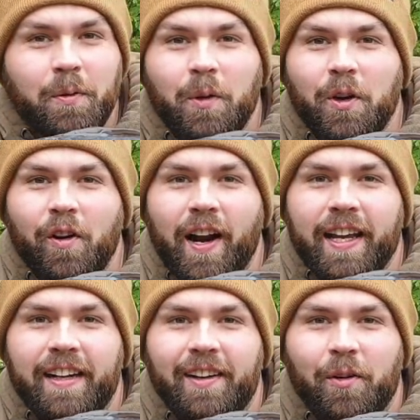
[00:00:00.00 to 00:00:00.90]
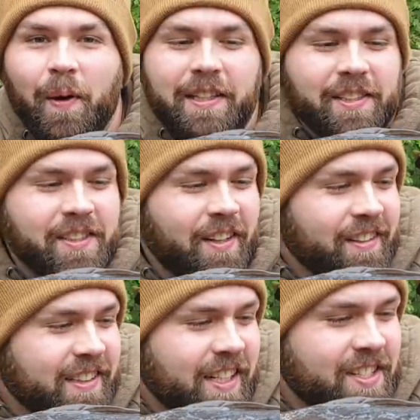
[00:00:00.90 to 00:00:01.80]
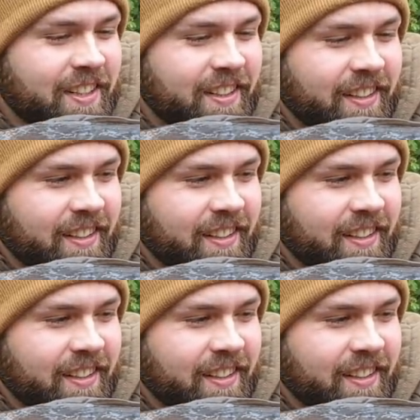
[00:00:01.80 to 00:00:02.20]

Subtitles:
what a cracking little way to start the session.